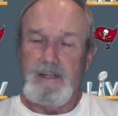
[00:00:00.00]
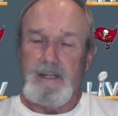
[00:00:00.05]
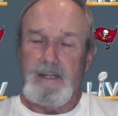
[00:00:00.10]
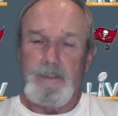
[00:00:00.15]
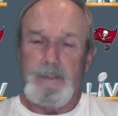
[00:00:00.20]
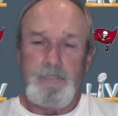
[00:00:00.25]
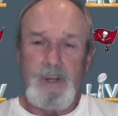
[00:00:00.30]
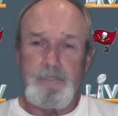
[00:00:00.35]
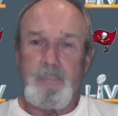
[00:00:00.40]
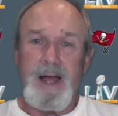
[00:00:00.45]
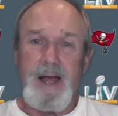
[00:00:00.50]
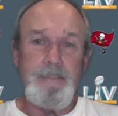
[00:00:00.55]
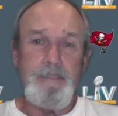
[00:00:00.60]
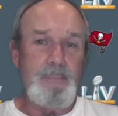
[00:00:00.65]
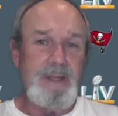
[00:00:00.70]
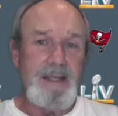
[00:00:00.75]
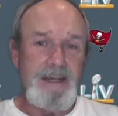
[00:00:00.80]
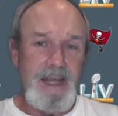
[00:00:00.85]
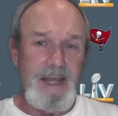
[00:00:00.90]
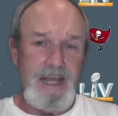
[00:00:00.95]
But by
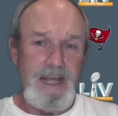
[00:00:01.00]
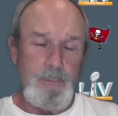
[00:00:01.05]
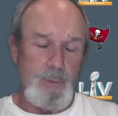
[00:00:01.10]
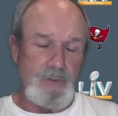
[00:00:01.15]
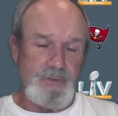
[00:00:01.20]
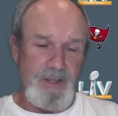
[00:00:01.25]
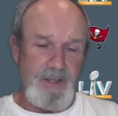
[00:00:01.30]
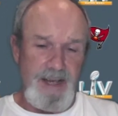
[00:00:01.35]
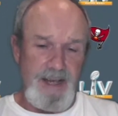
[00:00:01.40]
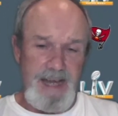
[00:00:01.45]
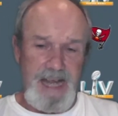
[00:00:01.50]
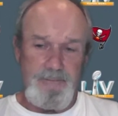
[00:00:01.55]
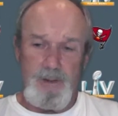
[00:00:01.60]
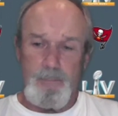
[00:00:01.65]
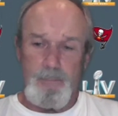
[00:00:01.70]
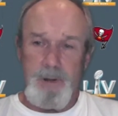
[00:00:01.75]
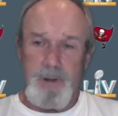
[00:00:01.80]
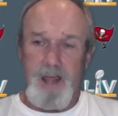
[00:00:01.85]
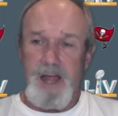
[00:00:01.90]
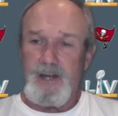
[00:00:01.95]
being able to have a
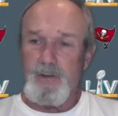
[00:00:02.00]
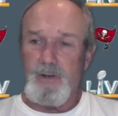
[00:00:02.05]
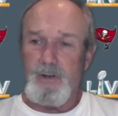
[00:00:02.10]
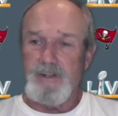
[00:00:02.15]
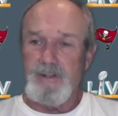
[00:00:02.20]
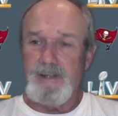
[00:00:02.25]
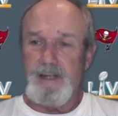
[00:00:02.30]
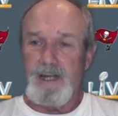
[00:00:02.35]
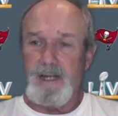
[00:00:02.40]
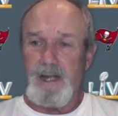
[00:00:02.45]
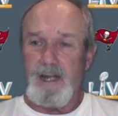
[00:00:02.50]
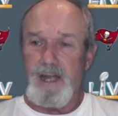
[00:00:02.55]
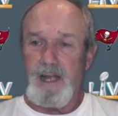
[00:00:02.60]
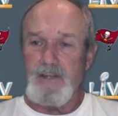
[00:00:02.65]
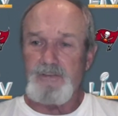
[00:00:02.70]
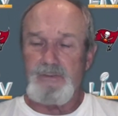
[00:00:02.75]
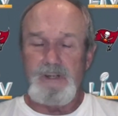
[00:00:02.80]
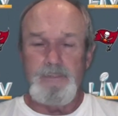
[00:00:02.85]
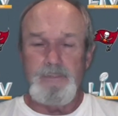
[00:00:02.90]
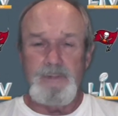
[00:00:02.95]
blocker on the end of the line of
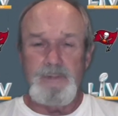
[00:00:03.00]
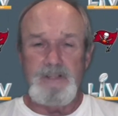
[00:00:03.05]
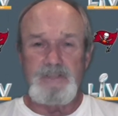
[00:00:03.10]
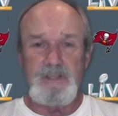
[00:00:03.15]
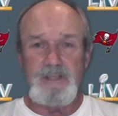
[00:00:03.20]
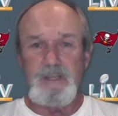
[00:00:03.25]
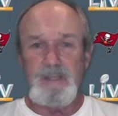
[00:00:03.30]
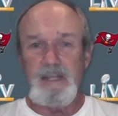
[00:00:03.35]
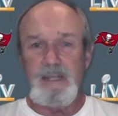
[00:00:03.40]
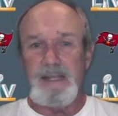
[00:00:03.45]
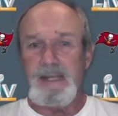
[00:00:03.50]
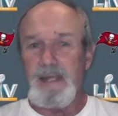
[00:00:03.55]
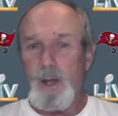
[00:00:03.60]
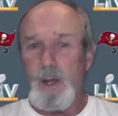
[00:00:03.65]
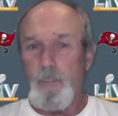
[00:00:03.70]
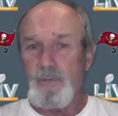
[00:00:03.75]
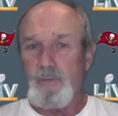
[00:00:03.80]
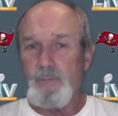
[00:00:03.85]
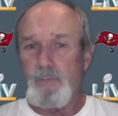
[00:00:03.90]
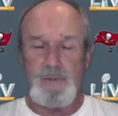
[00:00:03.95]
scrimmage, it
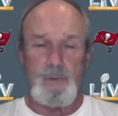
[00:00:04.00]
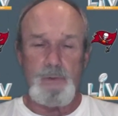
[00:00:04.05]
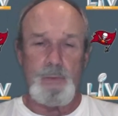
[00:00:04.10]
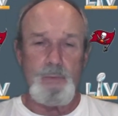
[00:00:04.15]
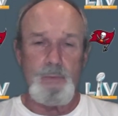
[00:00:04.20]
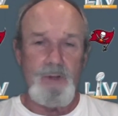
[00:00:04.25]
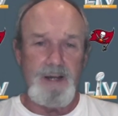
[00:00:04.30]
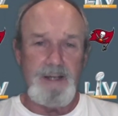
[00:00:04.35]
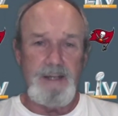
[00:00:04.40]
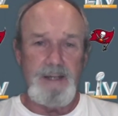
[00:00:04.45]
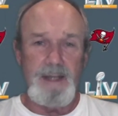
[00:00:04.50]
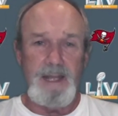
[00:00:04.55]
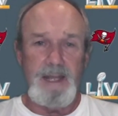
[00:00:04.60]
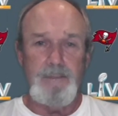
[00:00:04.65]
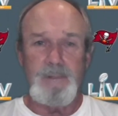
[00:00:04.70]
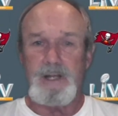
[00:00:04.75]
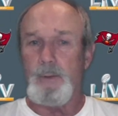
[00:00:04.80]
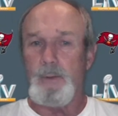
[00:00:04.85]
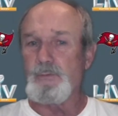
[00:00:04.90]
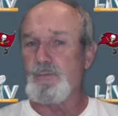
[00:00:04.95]
helps with your running game.
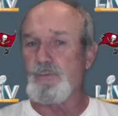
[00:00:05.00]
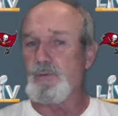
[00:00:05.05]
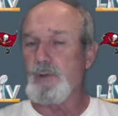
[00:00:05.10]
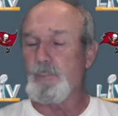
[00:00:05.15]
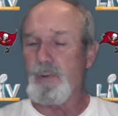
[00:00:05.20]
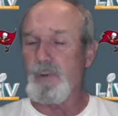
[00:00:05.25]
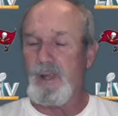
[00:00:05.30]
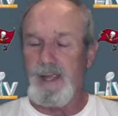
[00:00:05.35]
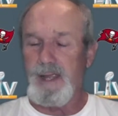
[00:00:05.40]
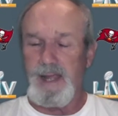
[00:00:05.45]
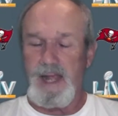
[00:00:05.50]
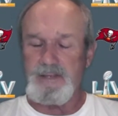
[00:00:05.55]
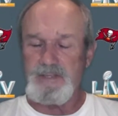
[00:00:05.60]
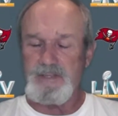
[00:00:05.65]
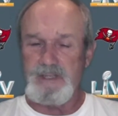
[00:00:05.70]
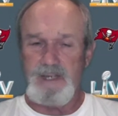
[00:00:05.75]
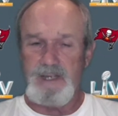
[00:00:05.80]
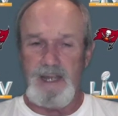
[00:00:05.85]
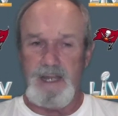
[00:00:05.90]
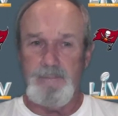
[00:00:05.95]
It helps with your play
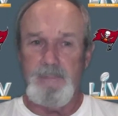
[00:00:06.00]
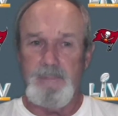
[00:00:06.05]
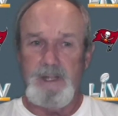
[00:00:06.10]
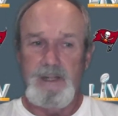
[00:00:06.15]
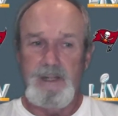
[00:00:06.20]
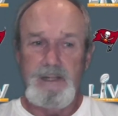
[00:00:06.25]
action game.